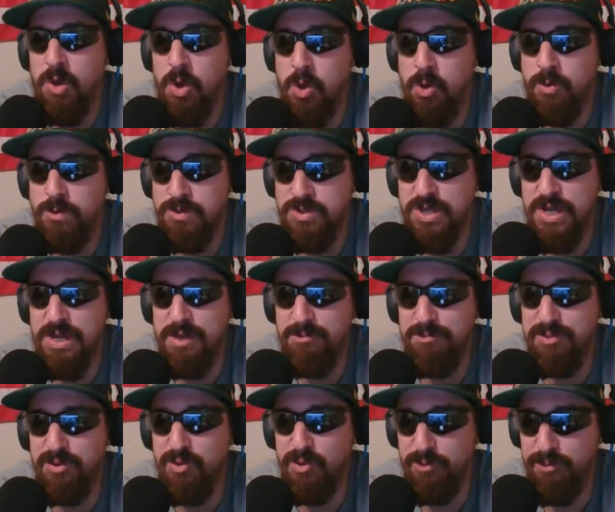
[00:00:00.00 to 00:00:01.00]
who said
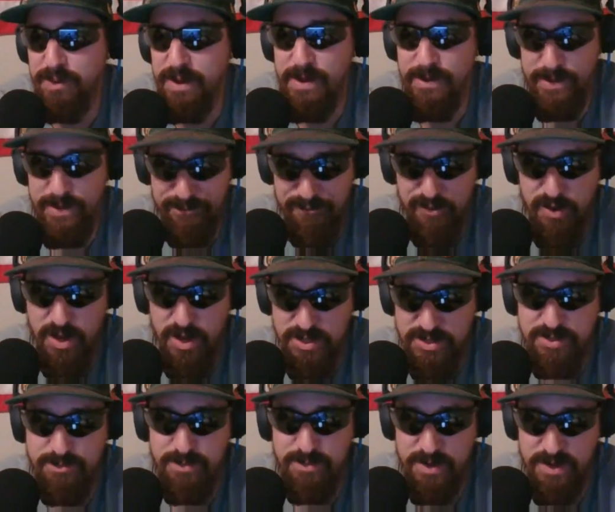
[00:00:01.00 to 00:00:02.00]
blueberry
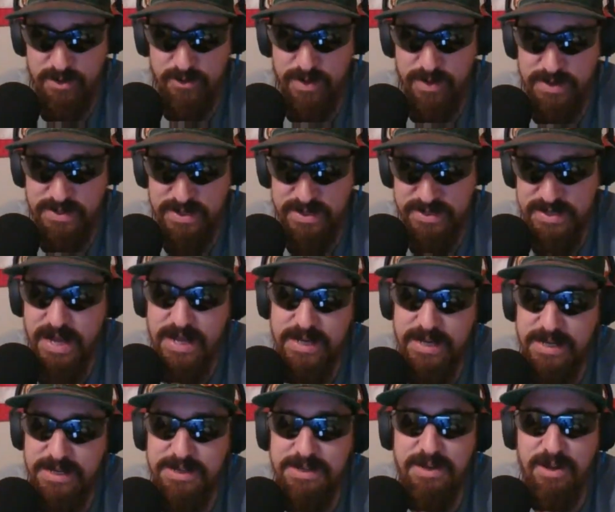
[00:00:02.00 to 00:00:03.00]
frosted mini wheats? Because I
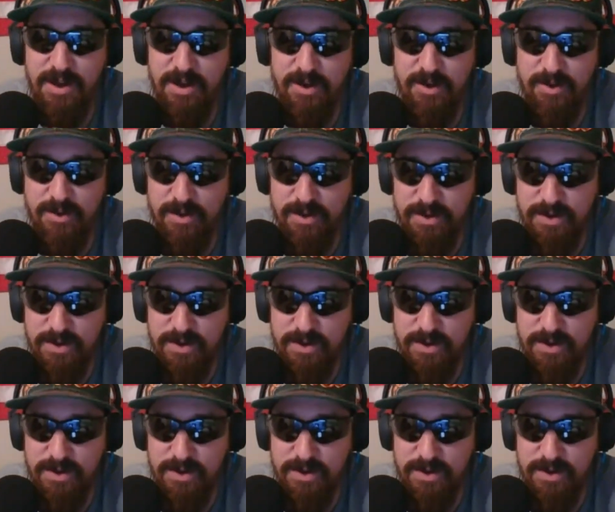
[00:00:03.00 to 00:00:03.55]
need to know.